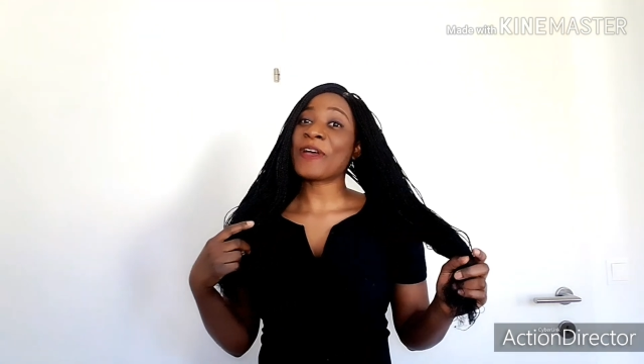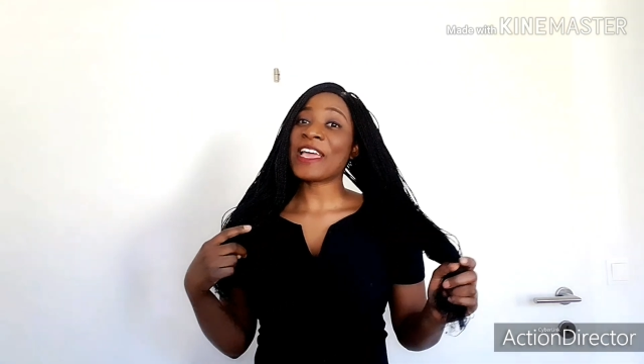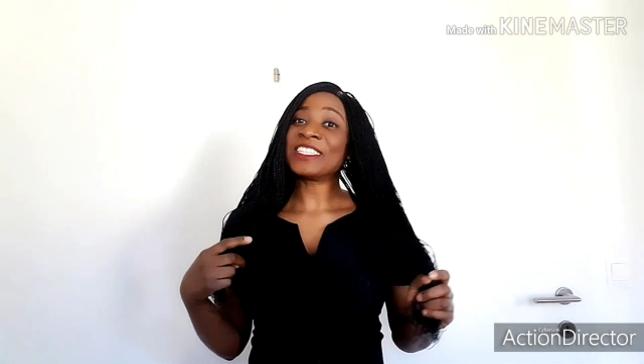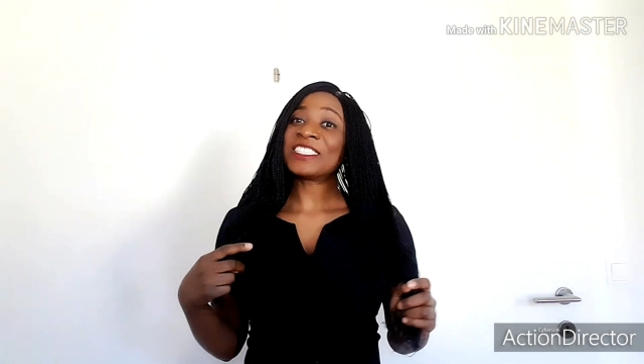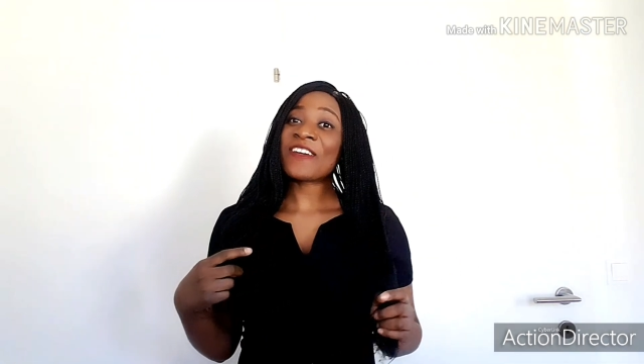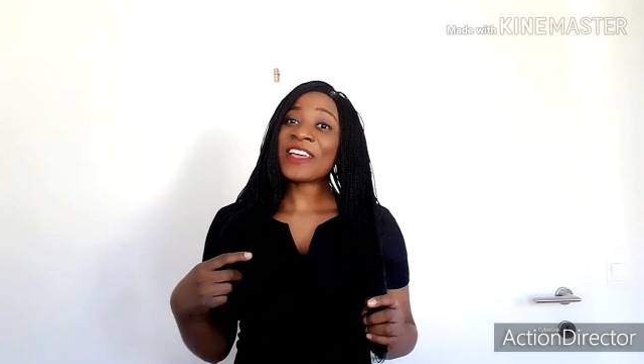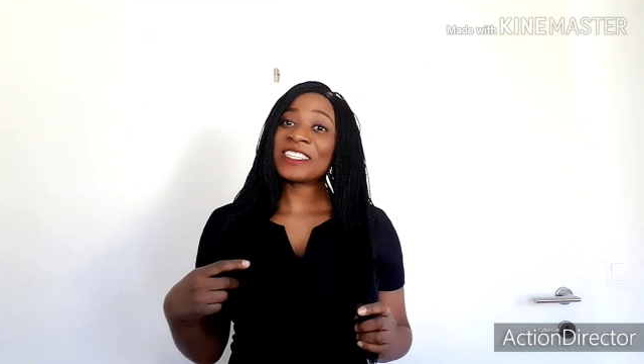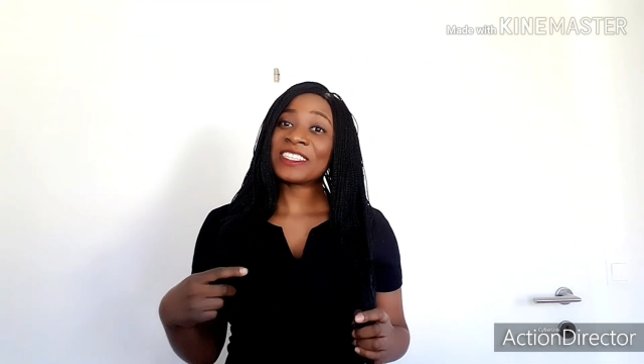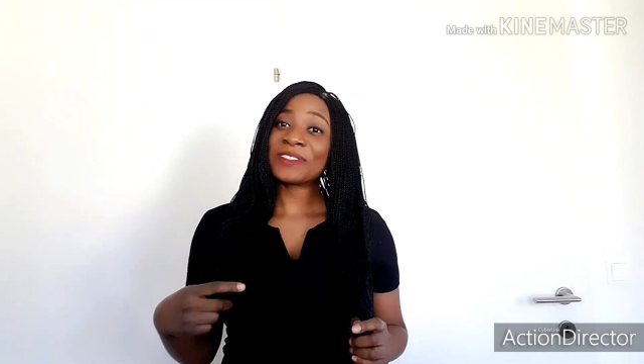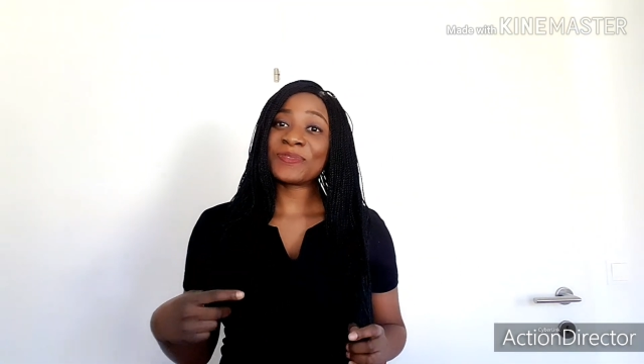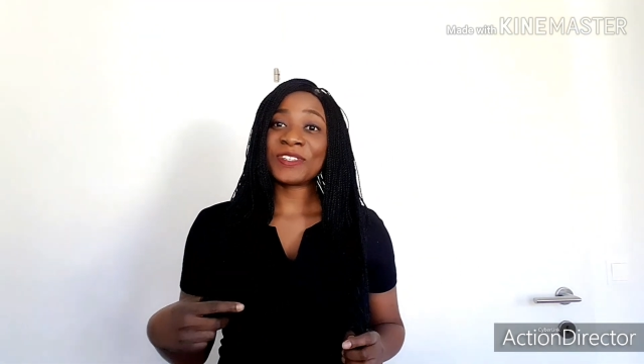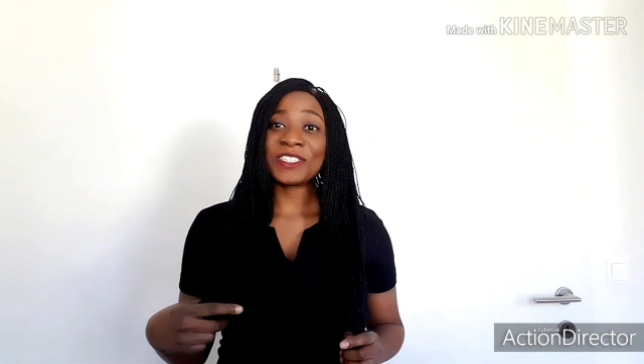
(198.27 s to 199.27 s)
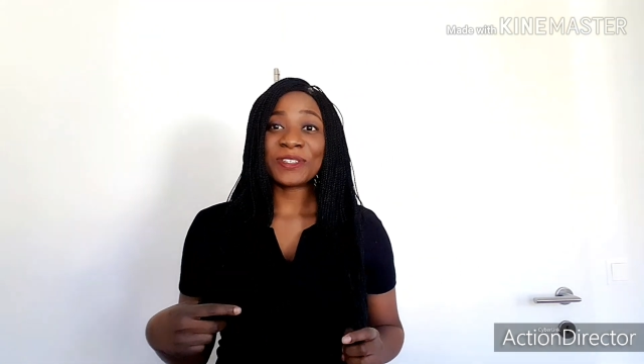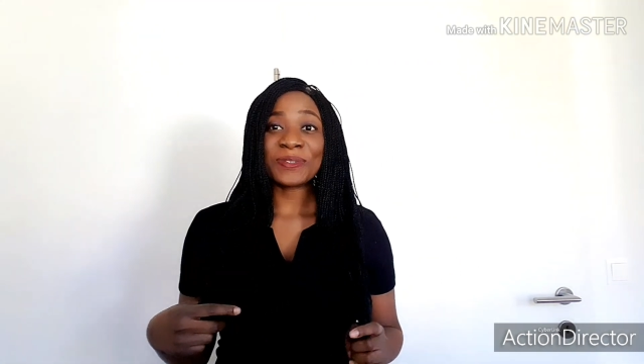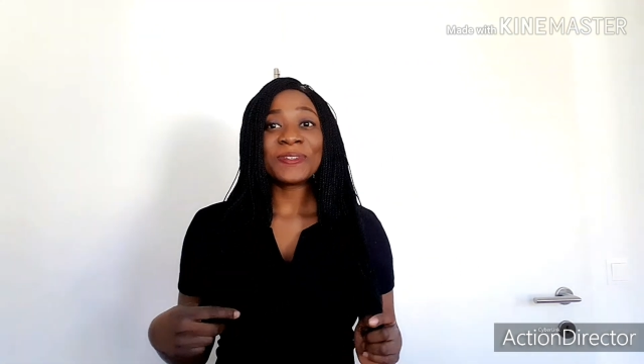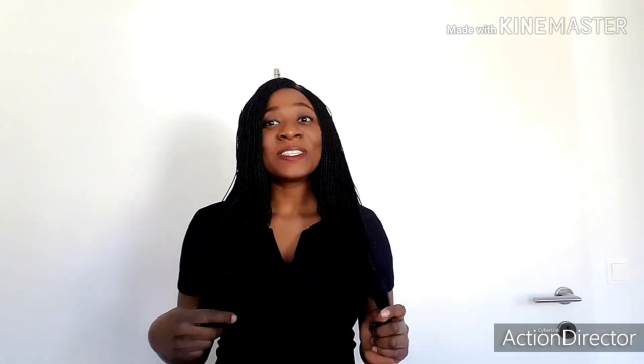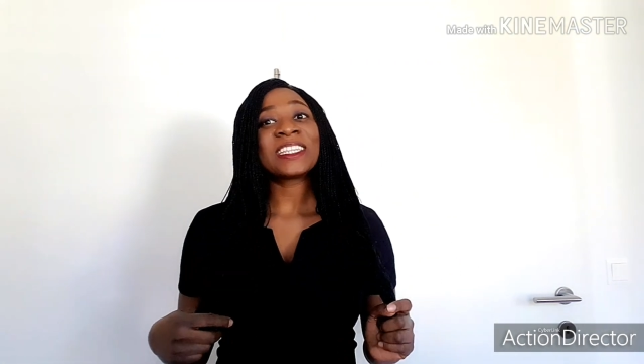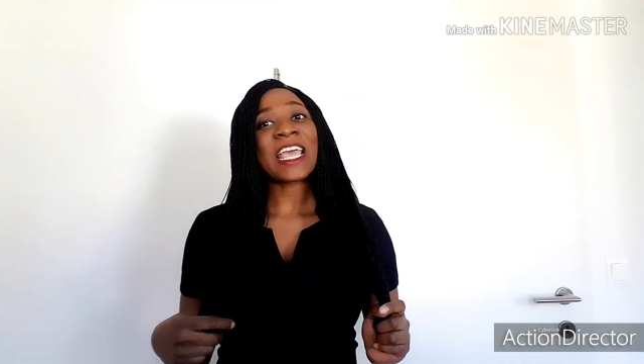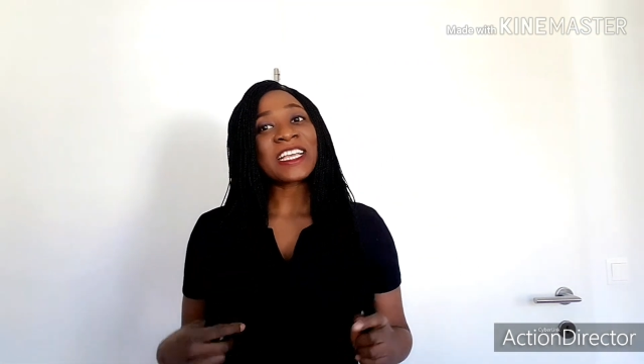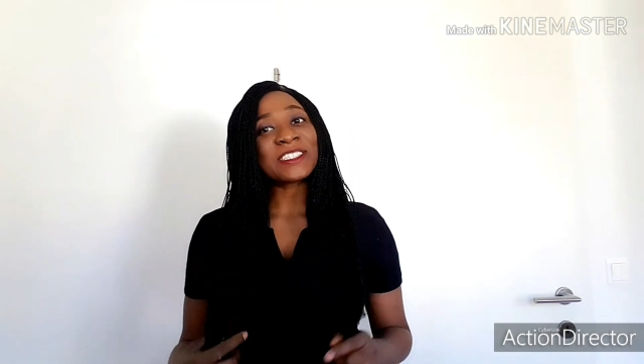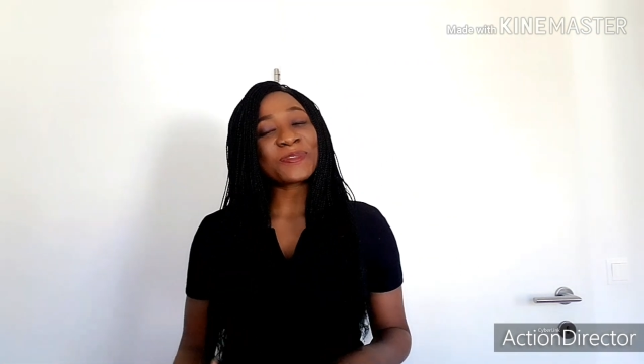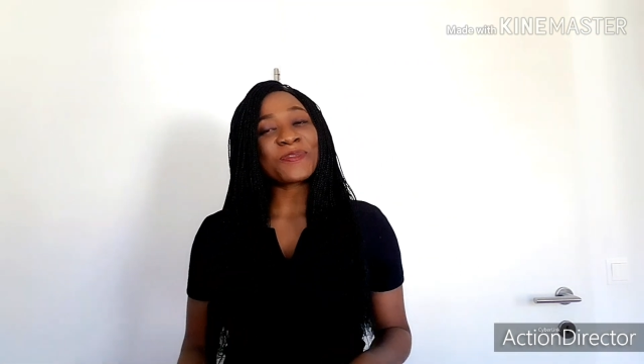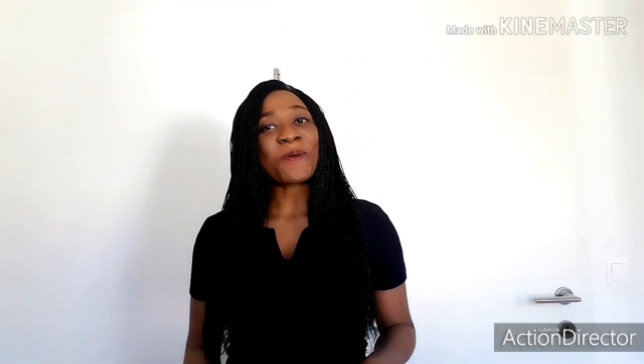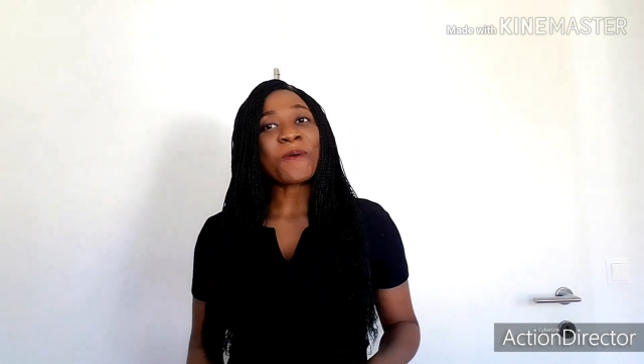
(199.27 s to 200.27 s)
you enjoyed this video.
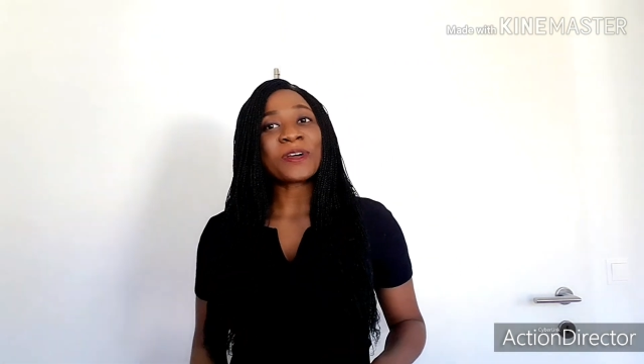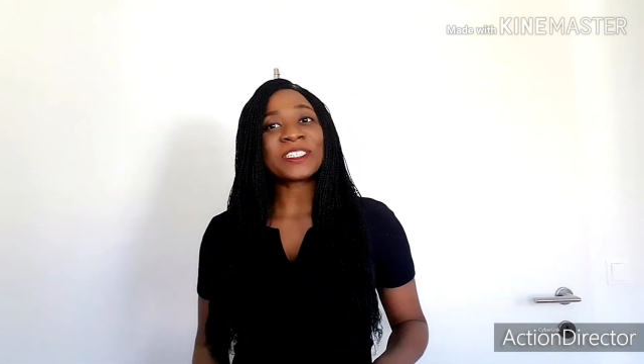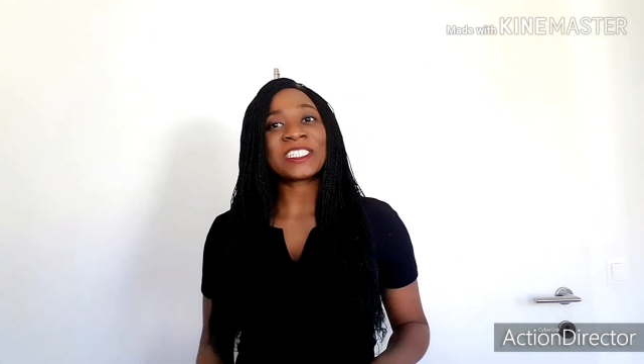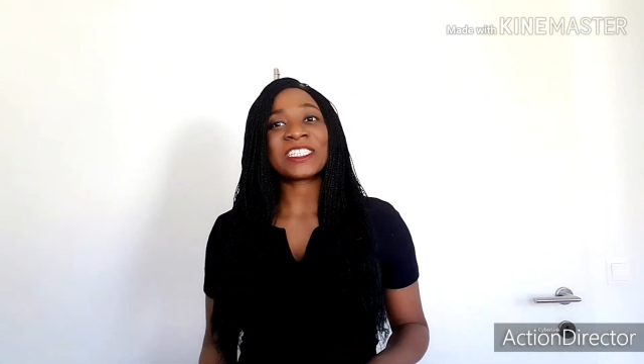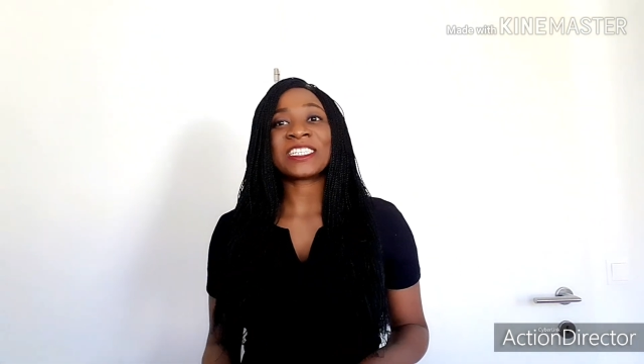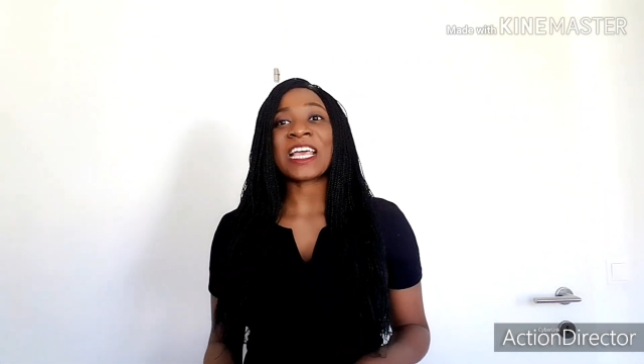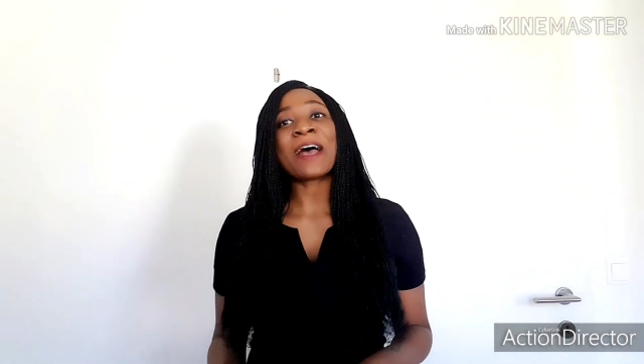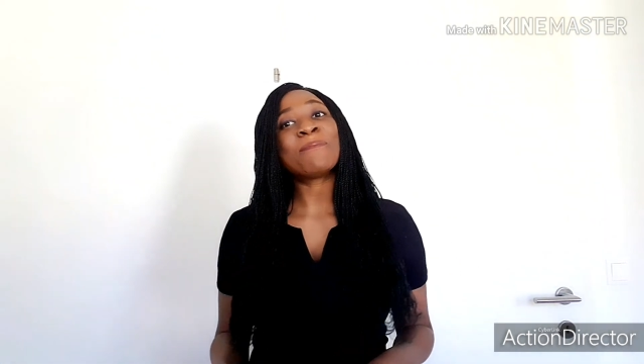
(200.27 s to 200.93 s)
Thanks for watching